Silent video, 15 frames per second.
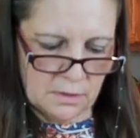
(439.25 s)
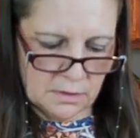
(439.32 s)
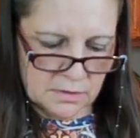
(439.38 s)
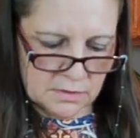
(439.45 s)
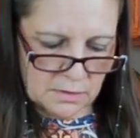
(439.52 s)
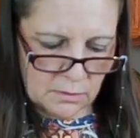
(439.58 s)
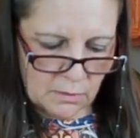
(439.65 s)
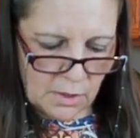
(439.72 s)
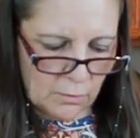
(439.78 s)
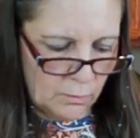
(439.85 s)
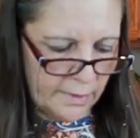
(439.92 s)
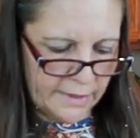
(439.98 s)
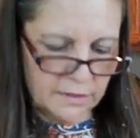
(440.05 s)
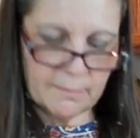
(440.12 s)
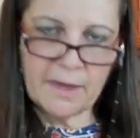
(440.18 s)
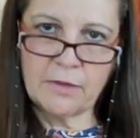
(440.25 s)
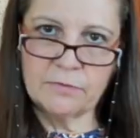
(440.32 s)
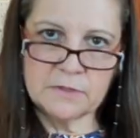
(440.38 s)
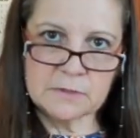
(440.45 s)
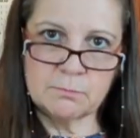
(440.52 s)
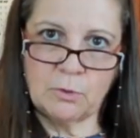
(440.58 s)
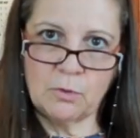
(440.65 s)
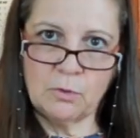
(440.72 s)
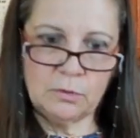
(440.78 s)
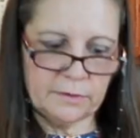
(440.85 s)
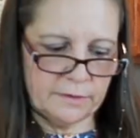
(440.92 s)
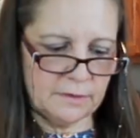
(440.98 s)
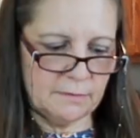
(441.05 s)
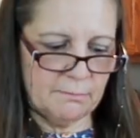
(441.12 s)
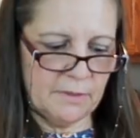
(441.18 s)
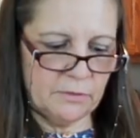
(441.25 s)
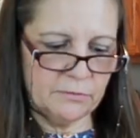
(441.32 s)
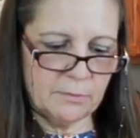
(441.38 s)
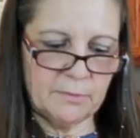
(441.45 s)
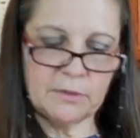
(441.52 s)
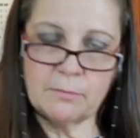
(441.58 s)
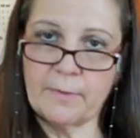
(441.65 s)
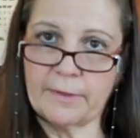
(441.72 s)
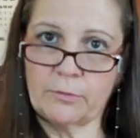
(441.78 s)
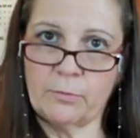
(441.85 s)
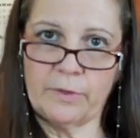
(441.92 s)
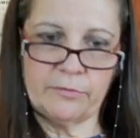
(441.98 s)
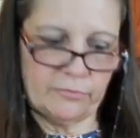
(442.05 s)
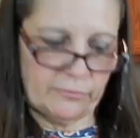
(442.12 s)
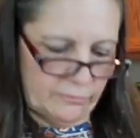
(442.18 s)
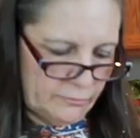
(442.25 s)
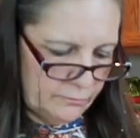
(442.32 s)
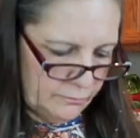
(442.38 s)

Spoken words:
So I'll weigh them out in this bowl and then melt them in the microwave.